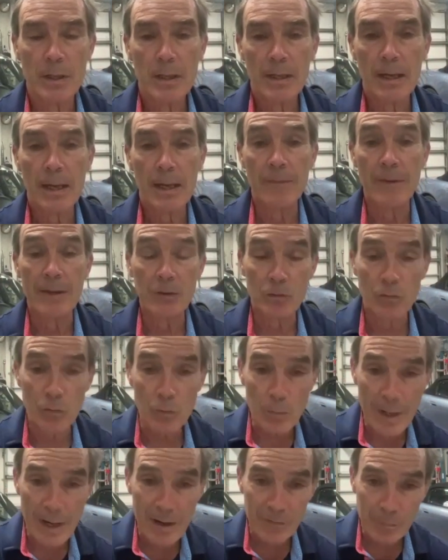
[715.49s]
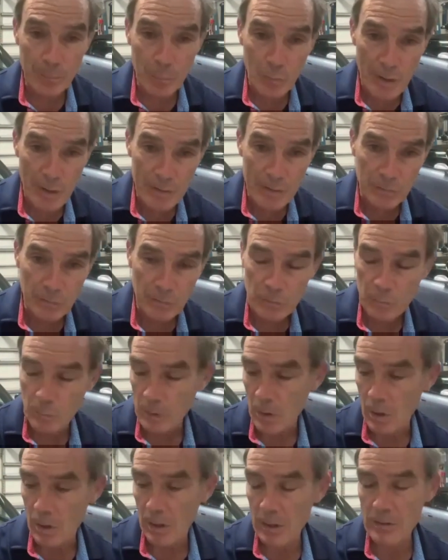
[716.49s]
And they do have presence,
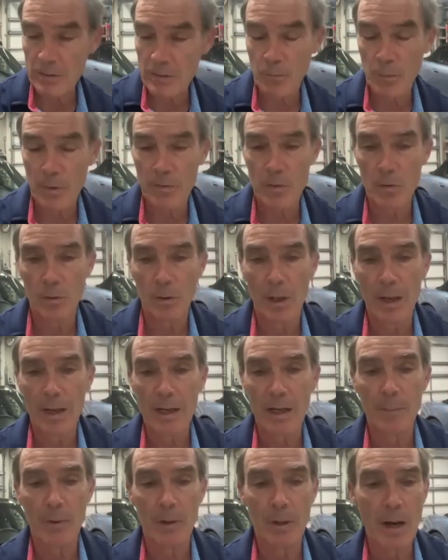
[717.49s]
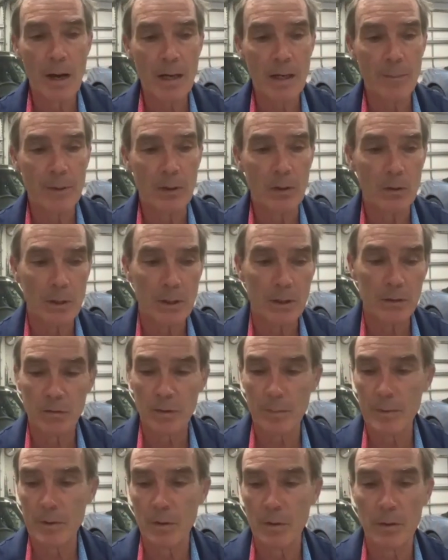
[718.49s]
regardless of whether you like them or not. I mean, look at some
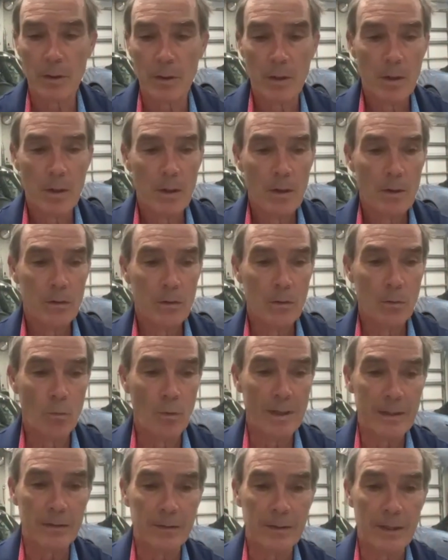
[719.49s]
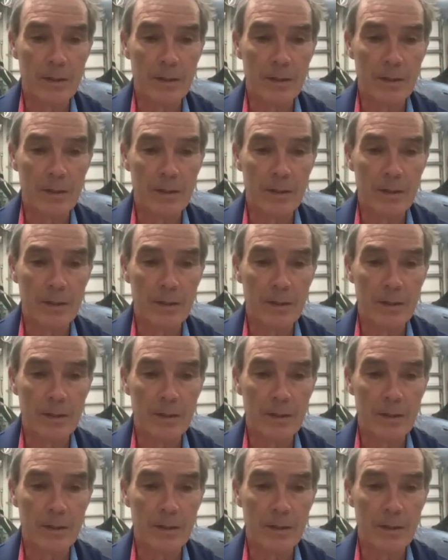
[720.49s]
of the way that they